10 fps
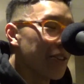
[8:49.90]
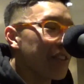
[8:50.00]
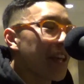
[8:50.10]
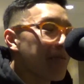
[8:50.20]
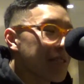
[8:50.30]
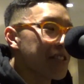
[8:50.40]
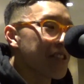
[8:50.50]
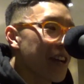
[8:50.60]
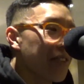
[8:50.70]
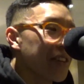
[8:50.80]
it came as a
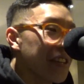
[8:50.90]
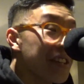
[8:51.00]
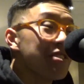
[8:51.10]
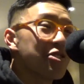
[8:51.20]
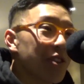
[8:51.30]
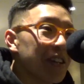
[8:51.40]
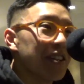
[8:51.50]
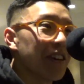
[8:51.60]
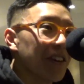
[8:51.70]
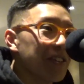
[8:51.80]
shock when he
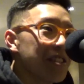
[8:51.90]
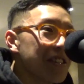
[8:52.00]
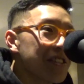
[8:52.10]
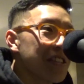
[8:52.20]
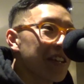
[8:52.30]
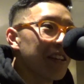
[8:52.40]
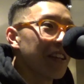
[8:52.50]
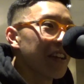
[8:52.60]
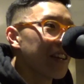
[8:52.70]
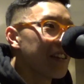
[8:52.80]
joined ROTC, and
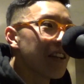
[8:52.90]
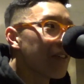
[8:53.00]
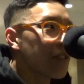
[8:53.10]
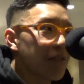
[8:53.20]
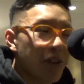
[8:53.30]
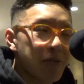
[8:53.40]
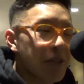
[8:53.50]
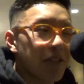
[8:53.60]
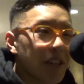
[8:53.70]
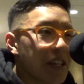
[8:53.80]
like freshman
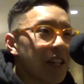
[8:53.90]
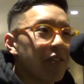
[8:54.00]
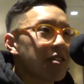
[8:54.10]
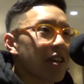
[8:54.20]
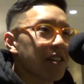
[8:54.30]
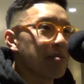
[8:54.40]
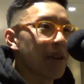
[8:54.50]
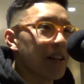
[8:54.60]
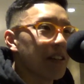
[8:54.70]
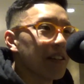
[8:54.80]
year, like he never talked
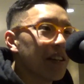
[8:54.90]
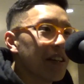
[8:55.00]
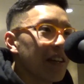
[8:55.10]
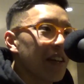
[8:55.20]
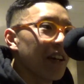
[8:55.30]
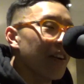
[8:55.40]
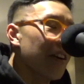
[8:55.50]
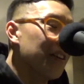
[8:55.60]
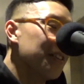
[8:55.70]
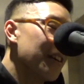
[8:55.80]
about it at
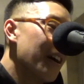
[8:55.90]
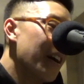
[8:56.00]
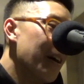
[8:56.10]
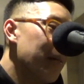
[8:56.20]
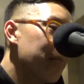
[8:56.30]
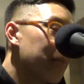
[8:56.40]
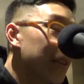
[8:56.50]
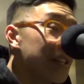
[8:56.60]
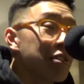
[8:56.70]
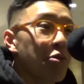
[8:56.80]
all. But
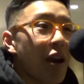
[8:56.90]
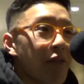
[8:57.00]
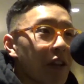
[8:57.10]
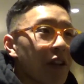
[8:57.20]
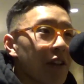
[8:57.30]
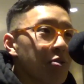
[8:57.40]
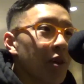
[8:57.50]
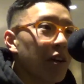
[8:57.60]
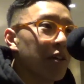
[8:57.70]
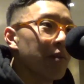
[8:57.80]
he's thriving in it as
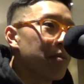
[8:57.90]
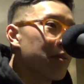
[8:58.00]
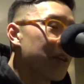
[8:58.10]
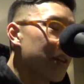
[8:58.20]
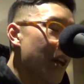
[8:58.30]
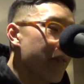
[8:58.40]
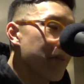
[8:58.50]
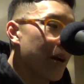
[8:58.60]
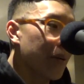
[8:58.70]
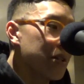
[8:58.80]
well, and maybe we can have
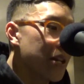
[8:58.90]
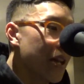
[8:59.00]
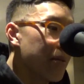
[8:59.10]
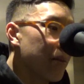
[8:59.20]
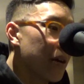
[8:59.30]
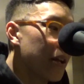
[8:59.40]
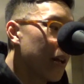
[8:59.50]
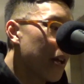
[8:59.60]
him on one day. But